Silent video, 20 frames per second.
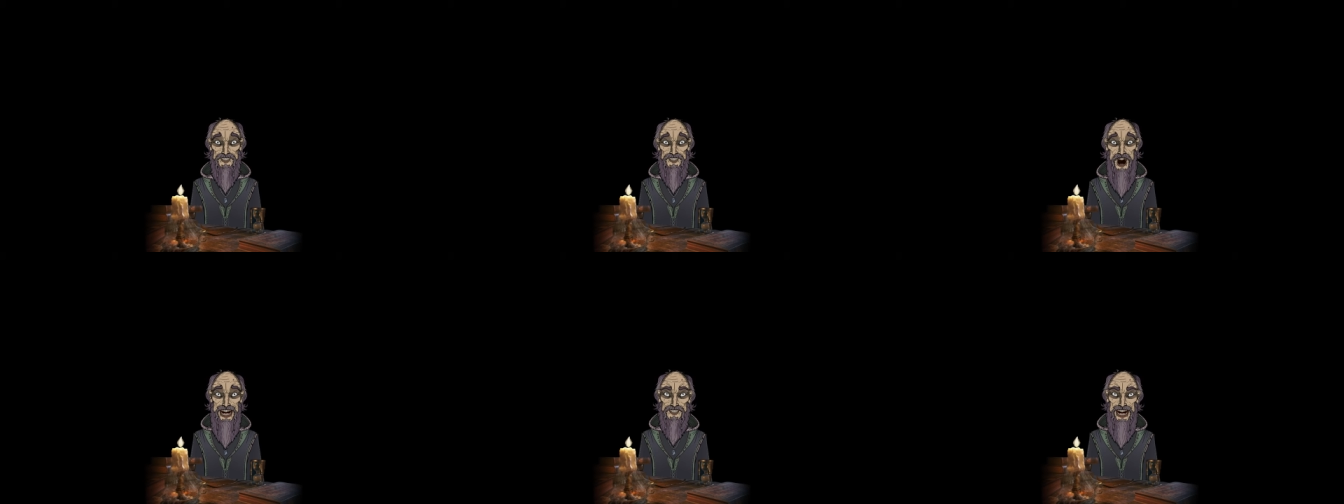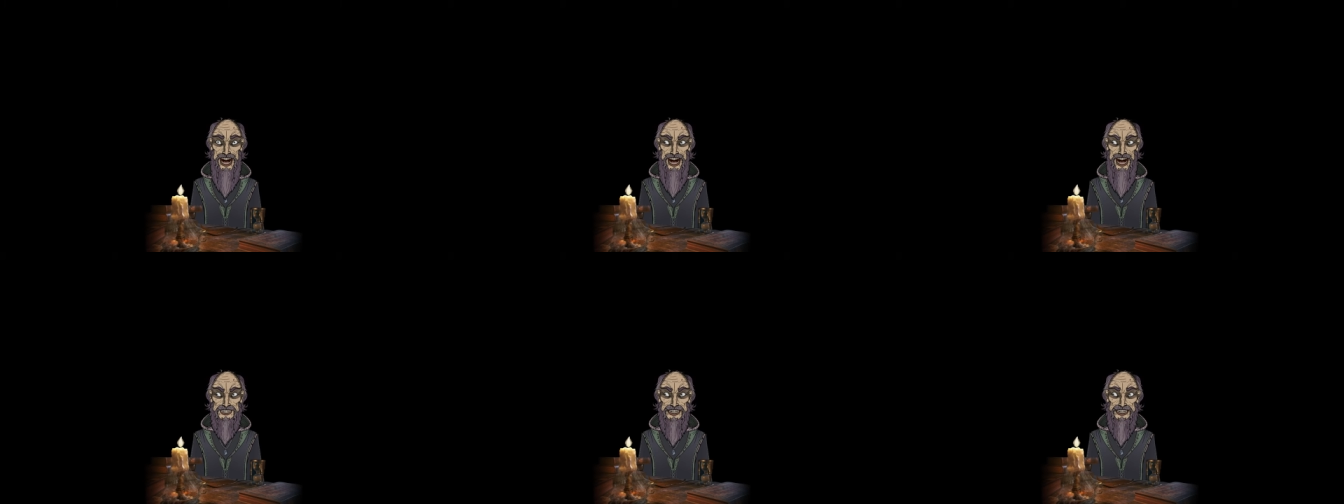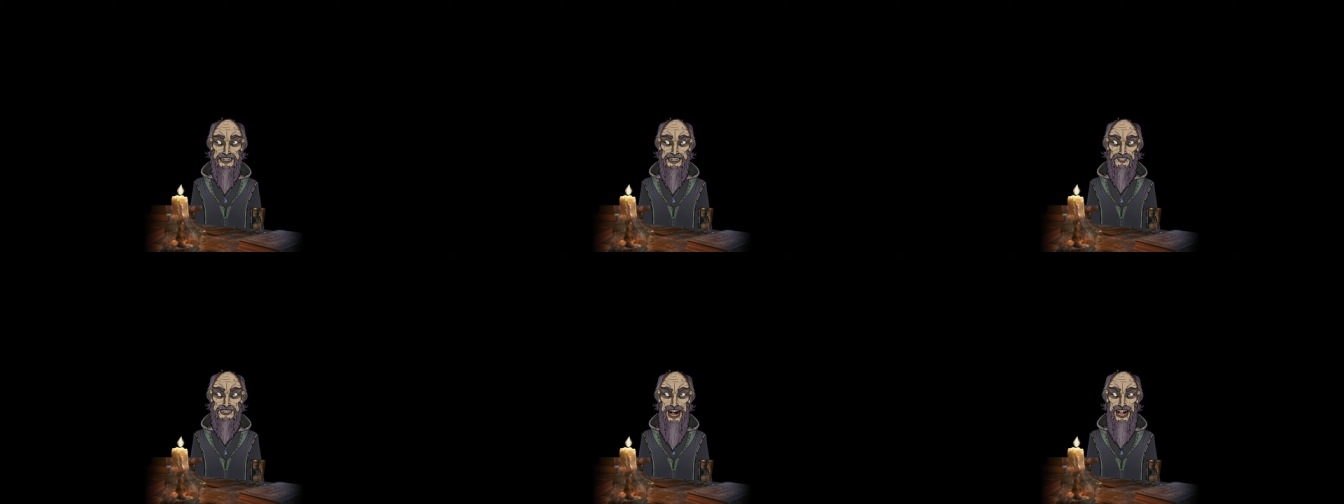and click
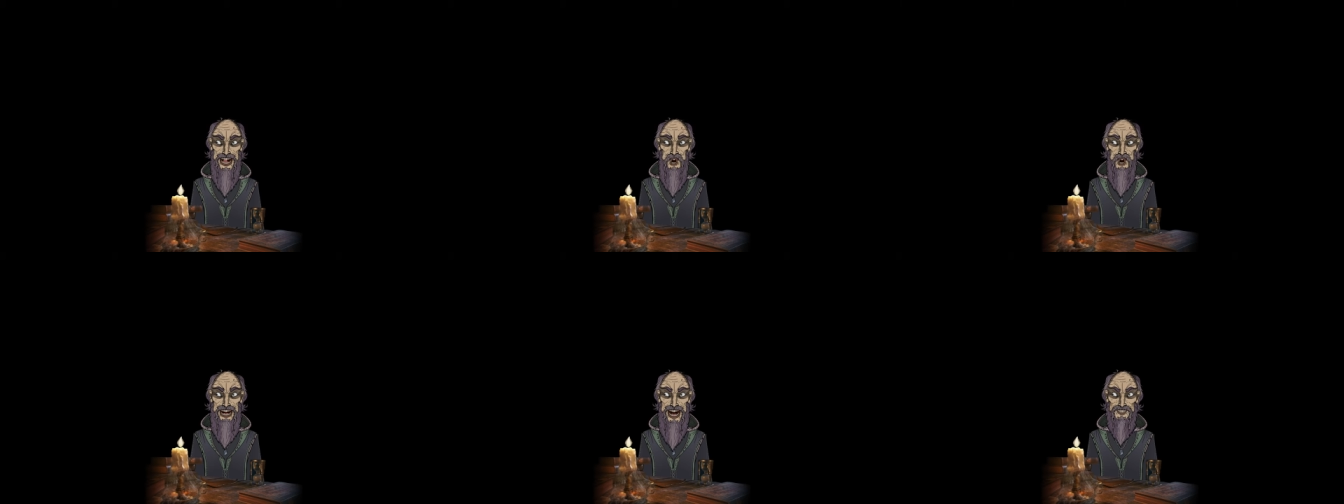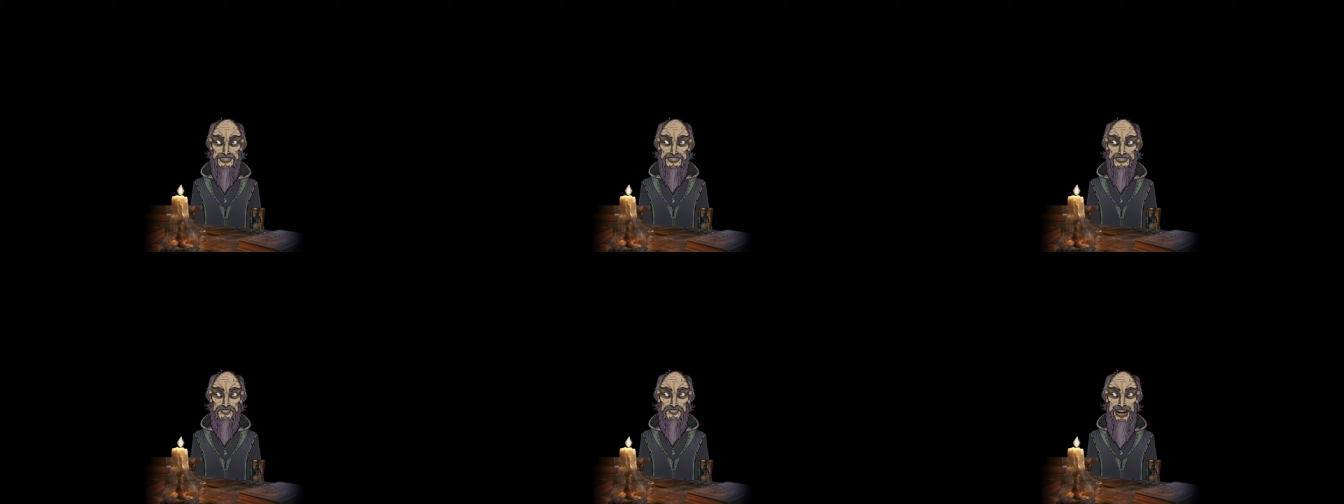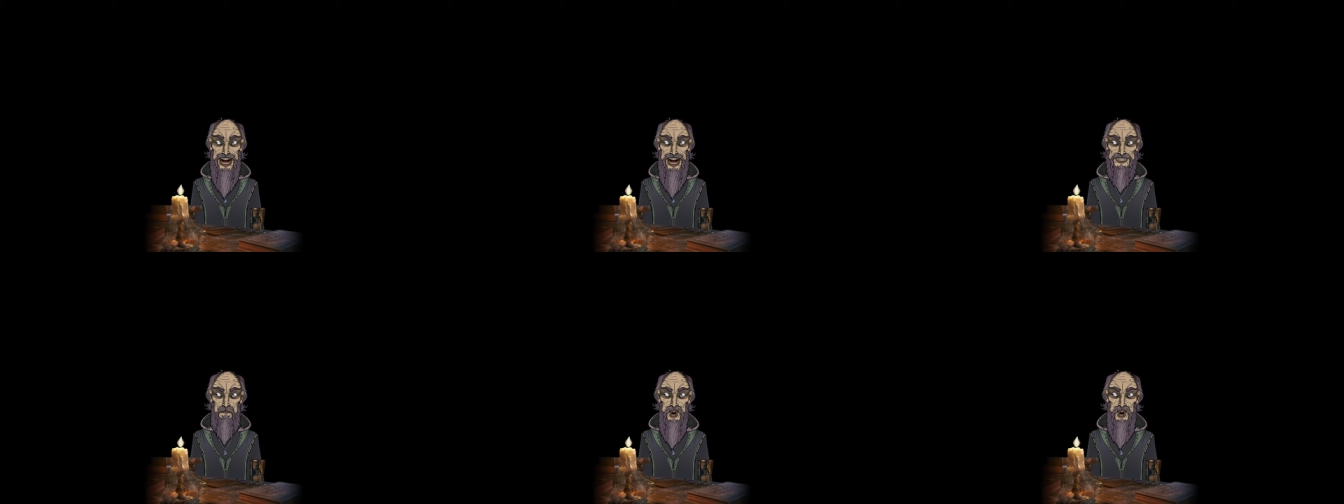on the
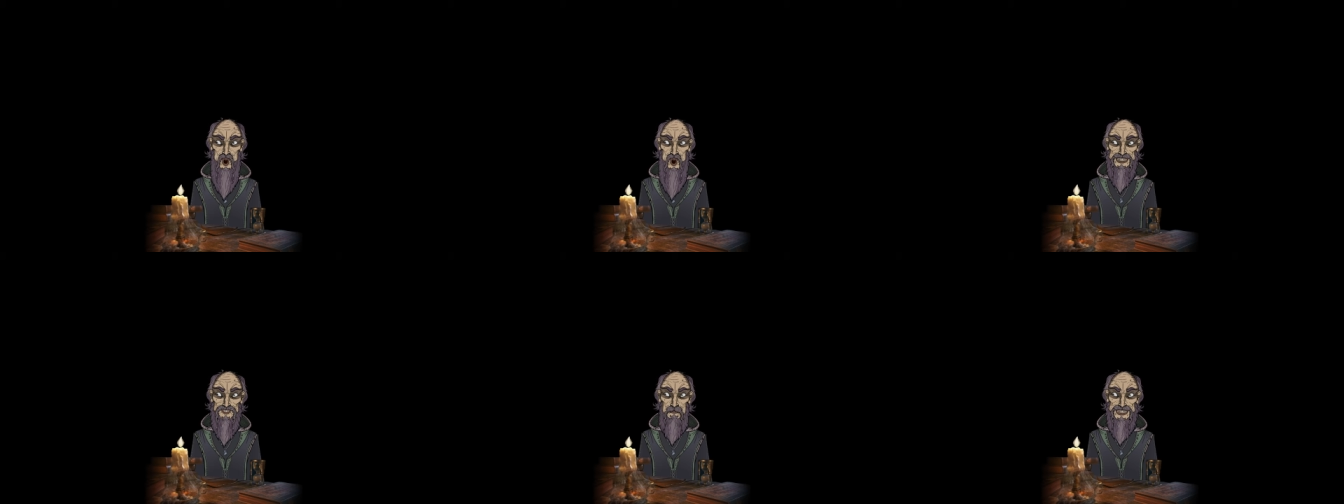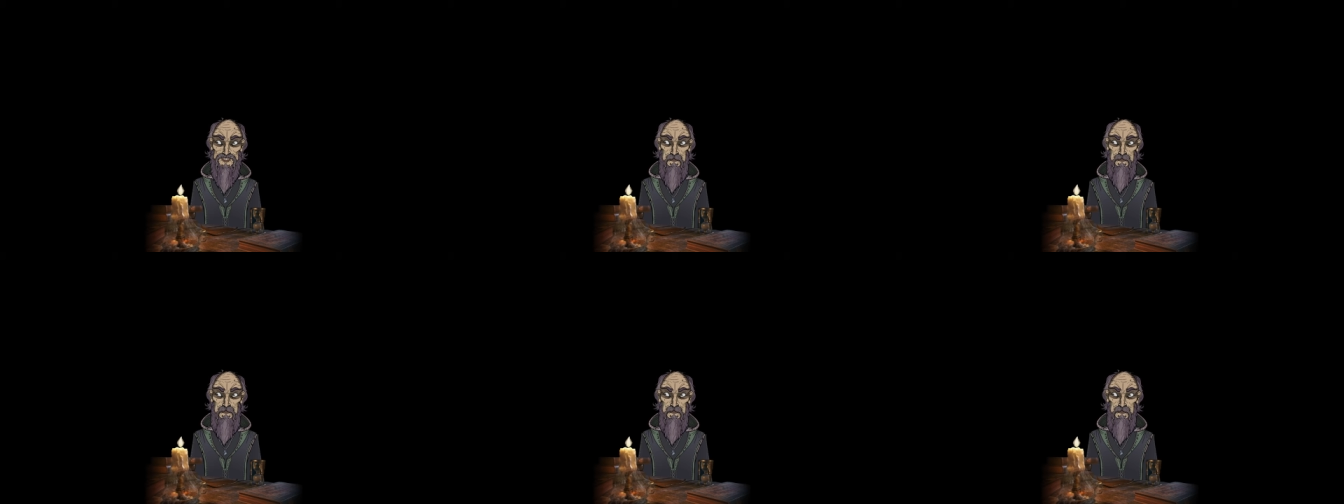notifications button,